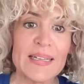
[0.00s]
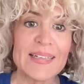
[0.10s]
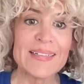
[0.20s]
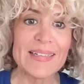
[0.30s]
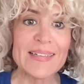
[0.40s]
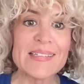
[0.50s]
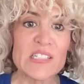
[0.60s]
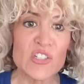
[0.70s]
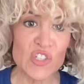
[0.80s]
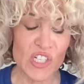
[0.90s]
it needs
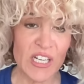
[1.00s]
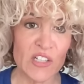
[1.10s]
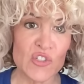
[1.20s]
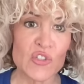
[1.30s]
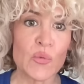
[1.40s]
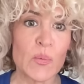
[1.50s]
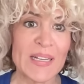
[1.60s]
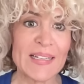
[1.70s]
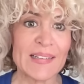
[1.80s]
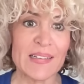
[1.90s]
to change the
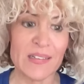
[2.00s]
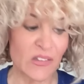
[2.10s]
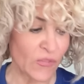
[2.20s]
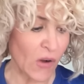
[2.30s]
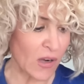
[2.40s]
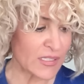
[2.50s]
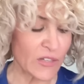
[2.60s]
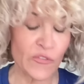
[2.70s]
way that it is fought.